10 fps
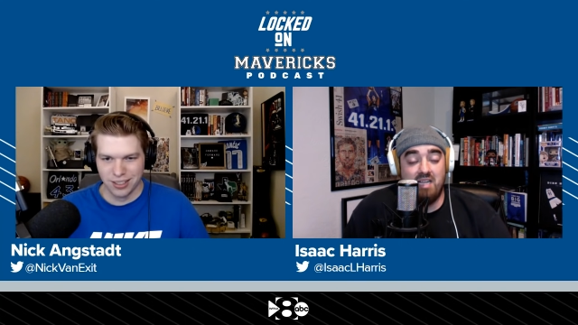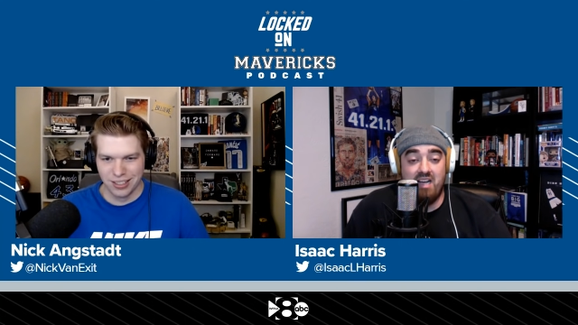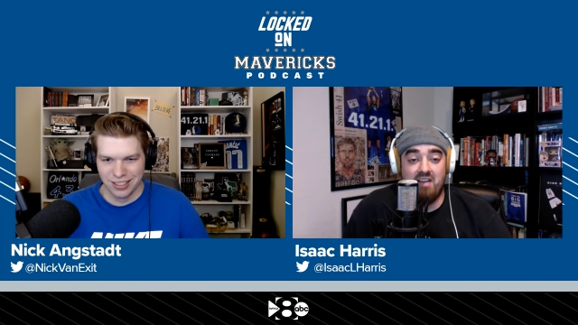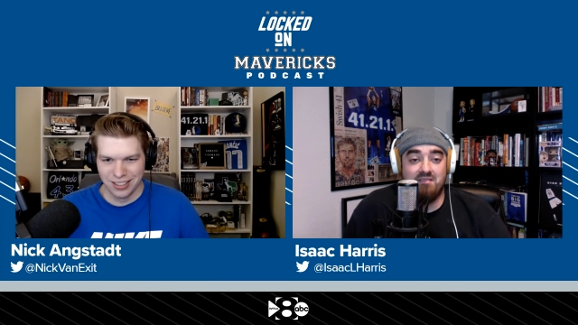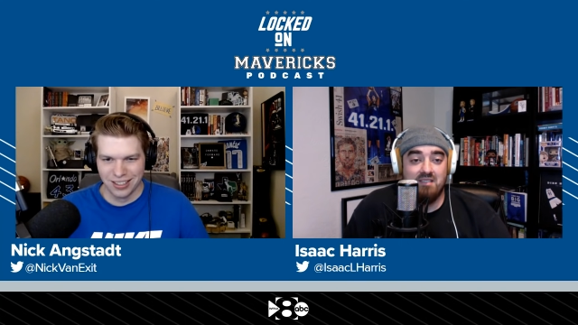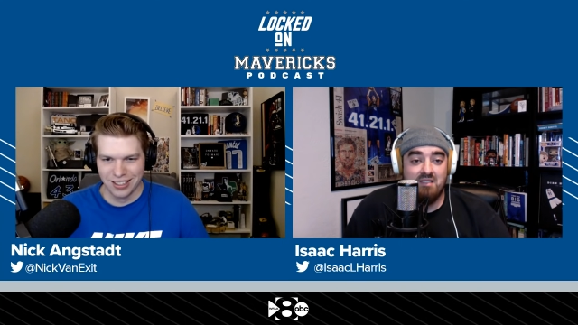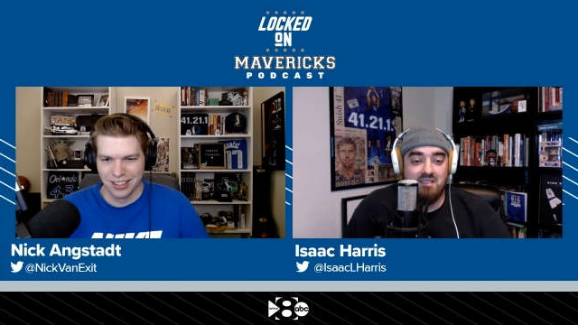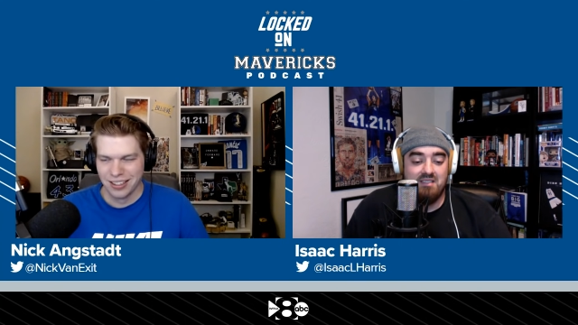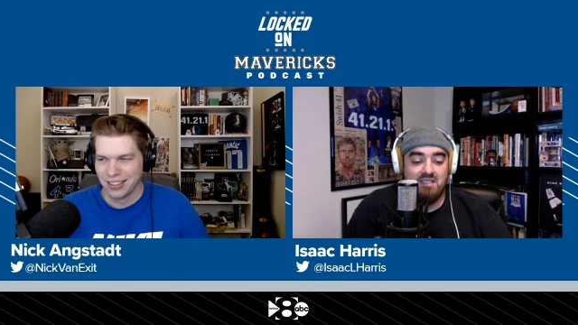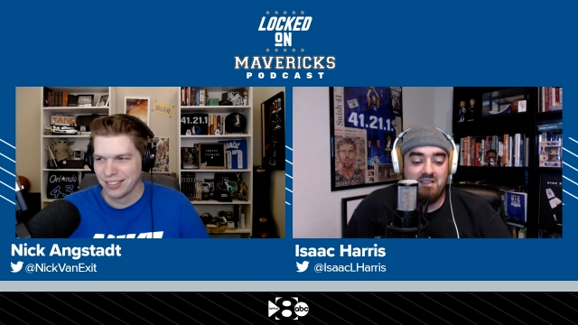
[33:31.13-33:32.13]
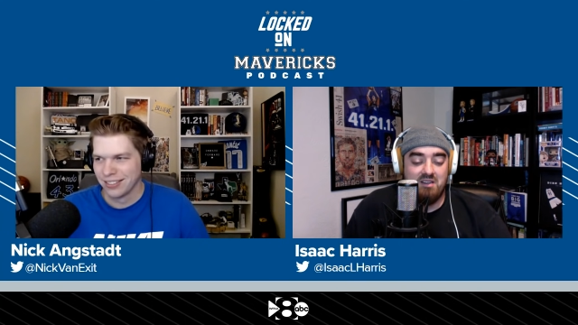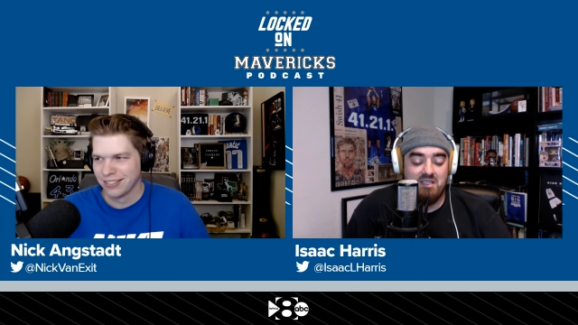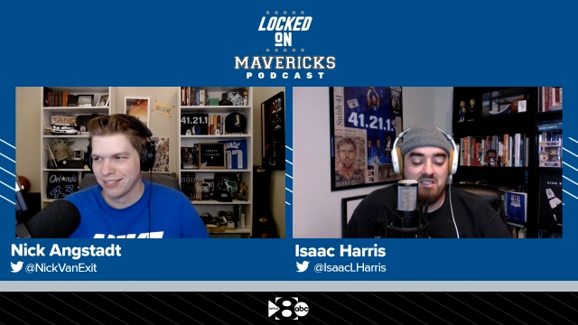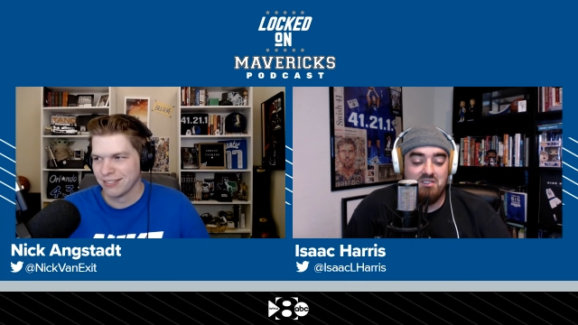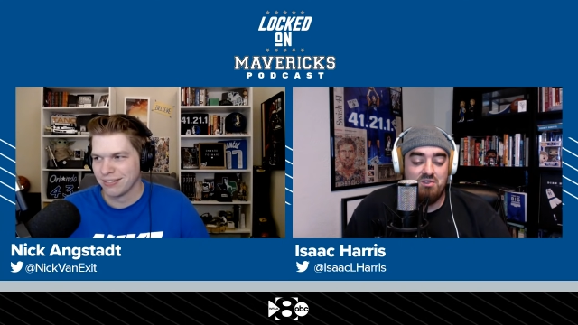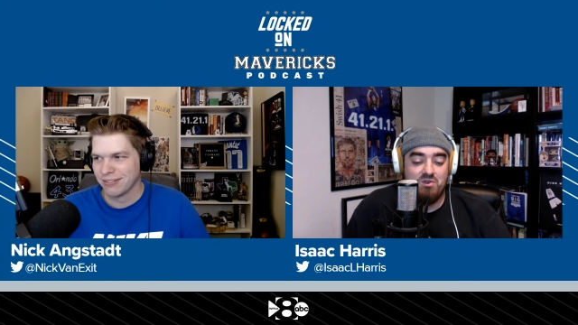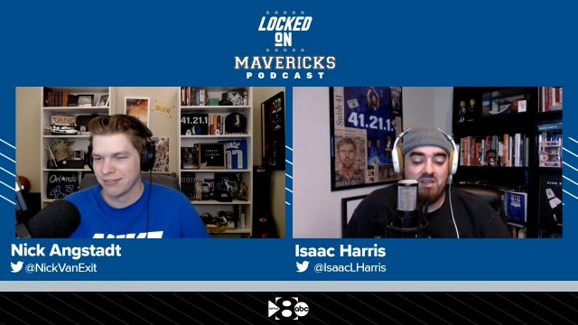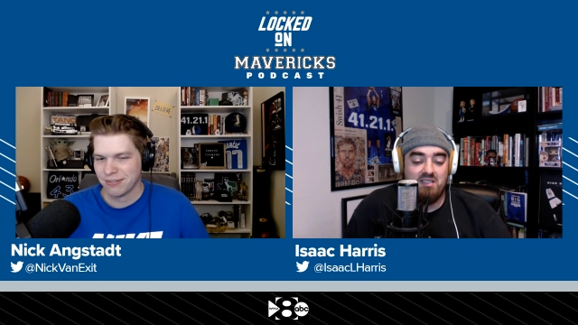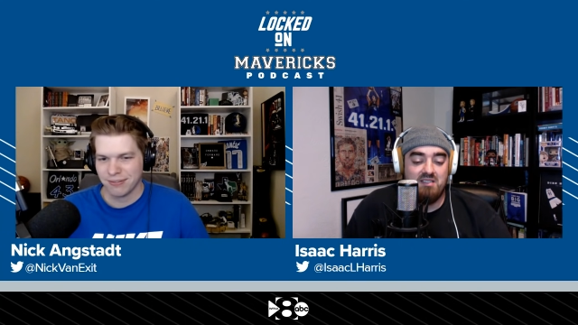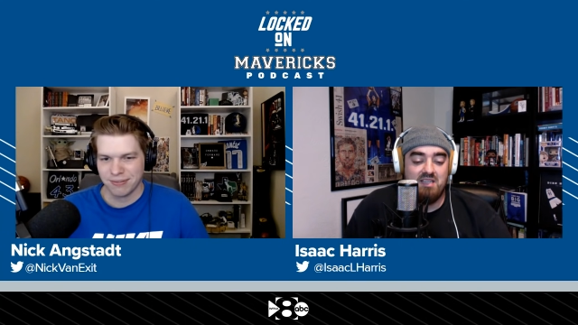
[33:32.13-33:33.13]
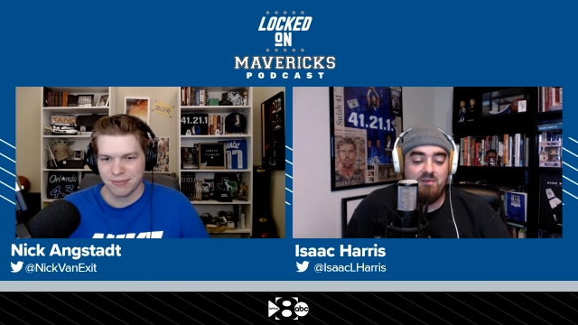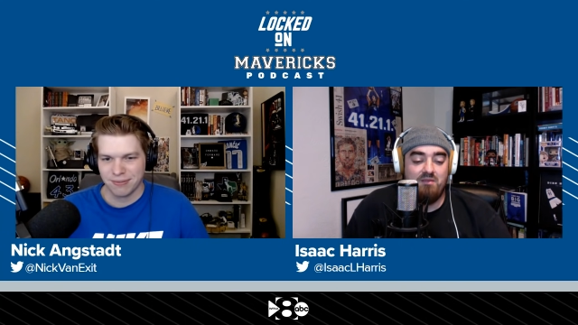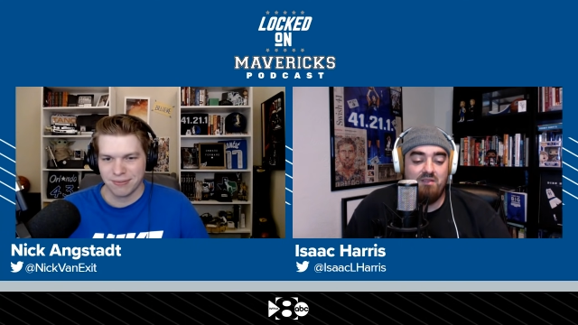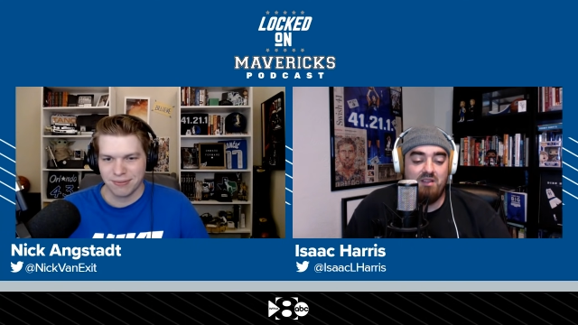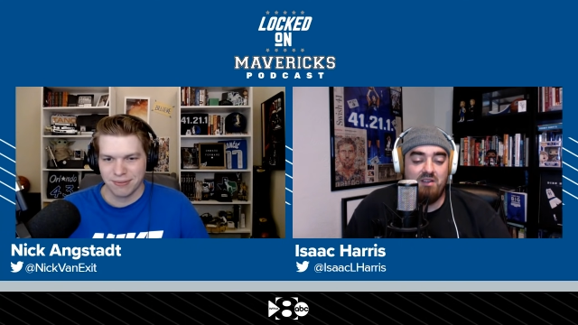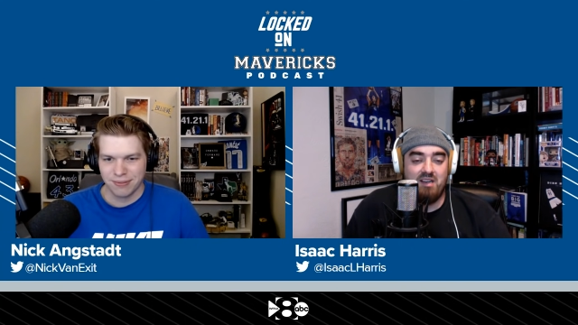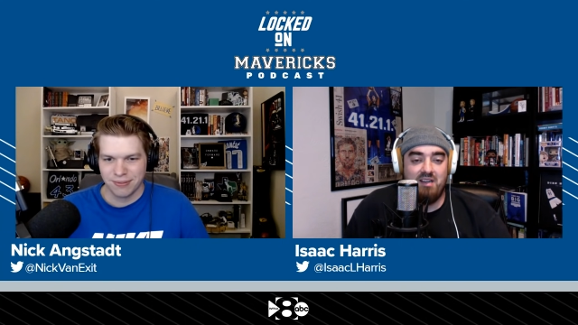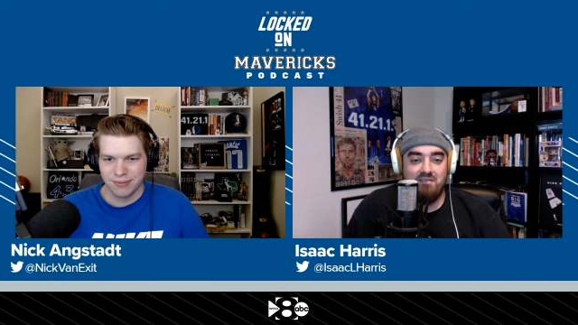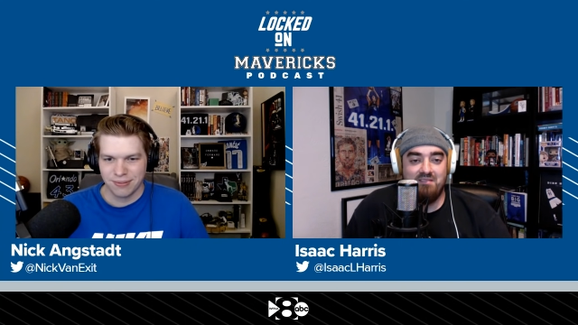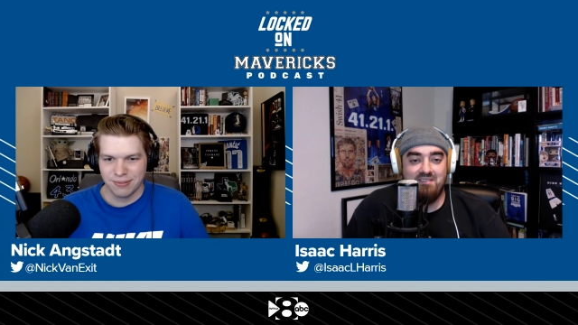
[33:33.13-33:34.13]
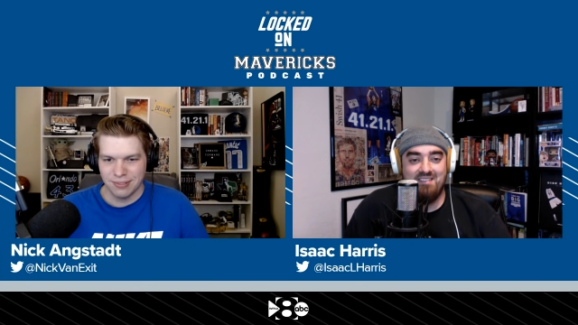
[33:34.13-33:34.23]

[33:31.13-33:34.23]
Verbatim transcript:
Speaker 1: yeah, Seth Curry is enjoying his time in Philly right now.